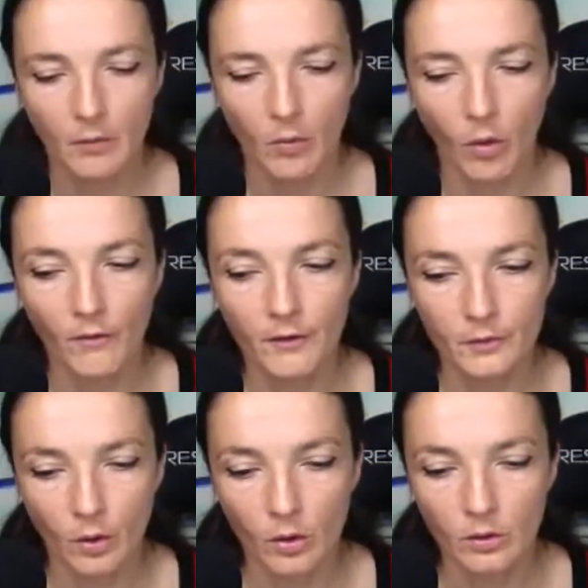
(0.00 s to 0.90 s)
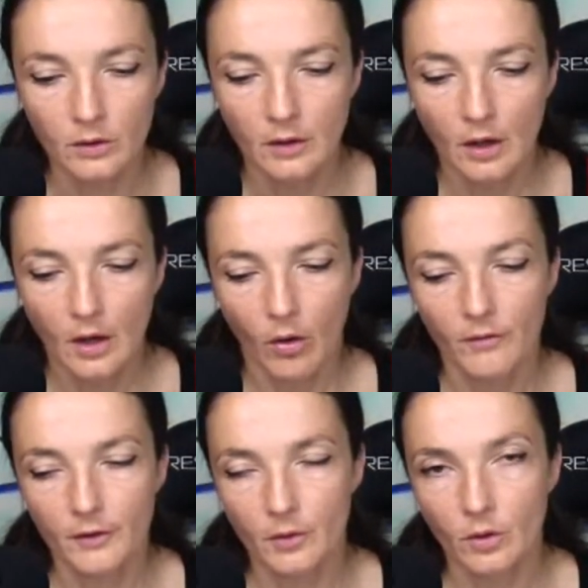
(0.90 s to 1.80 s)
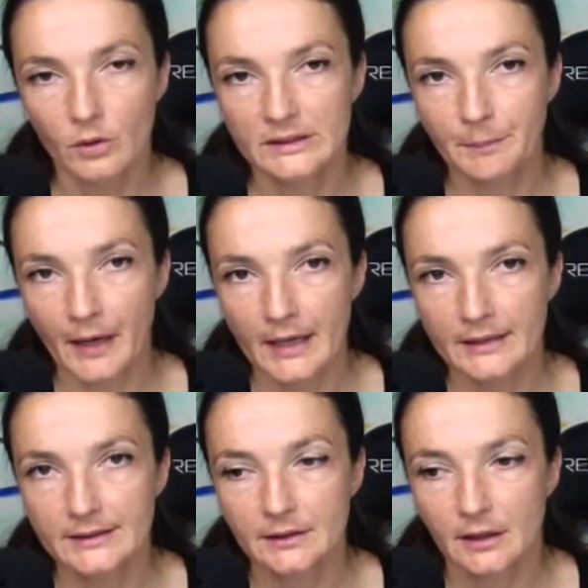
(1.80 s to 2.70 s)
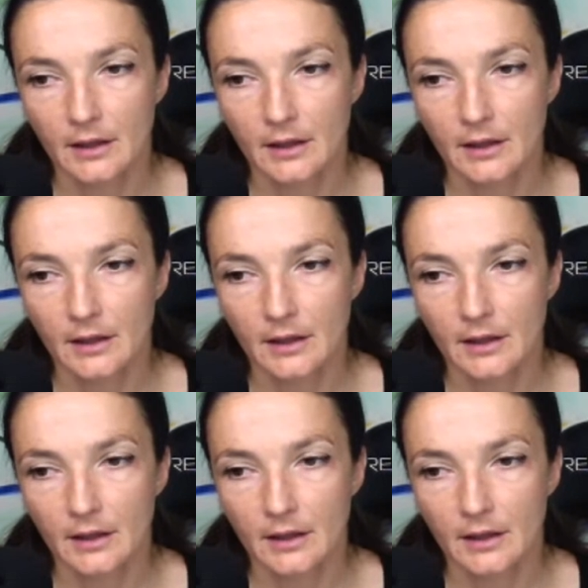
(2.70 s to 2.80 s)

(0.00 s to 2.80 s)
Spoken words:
overall space